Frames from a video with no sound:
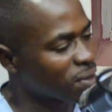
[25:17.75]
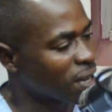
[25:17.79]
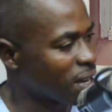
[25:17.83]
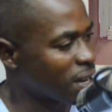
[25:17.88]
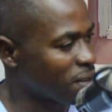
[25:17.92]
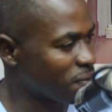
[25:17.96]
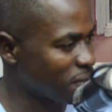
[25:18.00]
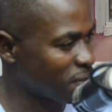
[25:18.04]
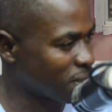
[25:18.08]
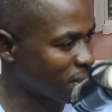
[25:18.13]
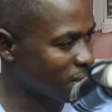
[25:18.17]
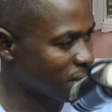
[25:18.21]

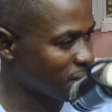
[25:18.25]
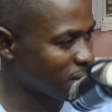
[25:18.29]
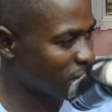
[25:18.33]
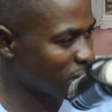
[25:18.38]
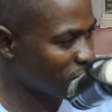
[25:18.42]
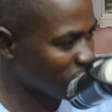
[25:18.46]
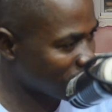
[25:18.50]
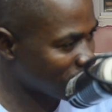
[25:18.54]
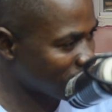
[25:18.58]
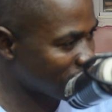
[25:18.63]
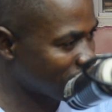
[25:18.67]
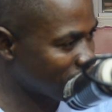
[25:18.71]
having
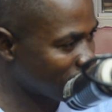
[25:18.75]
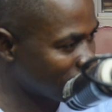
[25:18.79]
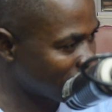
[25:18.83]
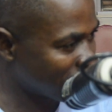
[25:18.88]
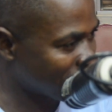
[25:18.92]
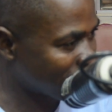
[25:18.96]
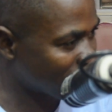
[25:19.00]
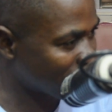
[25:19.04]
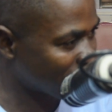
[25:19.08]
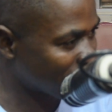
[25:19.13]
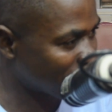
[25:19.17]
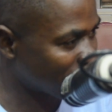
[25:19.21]
genuine
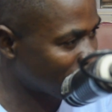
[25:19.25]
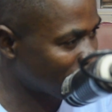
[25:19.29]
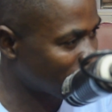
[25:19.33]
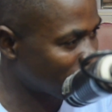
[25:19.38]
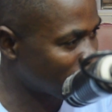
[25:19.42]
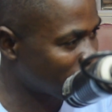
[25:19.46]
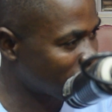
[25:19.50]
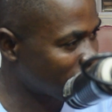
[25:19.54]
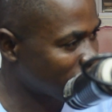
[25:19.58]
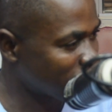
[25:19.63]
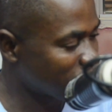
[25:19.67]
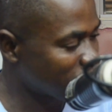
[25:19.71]

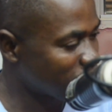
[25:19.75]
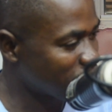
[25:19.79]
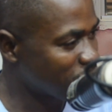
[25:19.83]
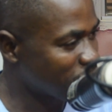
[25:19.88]
relationships.